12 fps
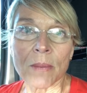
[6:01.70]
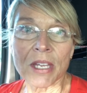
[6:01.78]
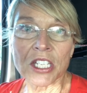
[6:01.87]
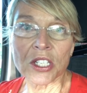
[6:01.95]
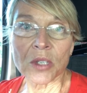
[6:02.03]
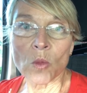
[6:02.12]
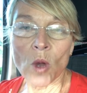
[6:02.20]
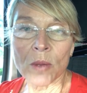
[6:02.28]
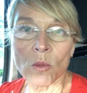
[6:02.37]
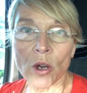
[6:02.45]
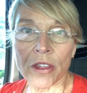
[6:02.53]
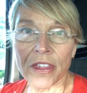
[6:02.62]
to mention one
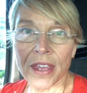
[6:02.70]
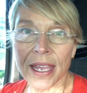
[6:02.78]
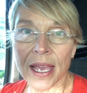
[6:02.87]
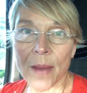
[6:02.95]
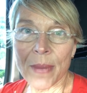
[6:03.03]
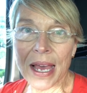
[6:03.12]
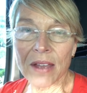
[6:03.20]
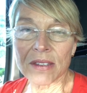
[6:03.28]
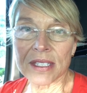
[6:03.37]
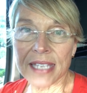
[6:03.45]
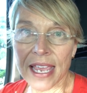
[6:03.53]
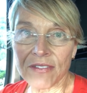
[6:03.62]
more thing about
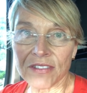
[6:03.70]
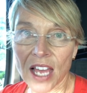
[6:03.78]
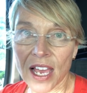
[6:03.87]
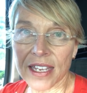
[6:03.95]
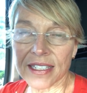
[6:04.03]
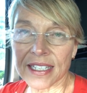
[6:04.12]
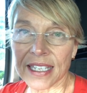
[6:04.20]
Safe Light.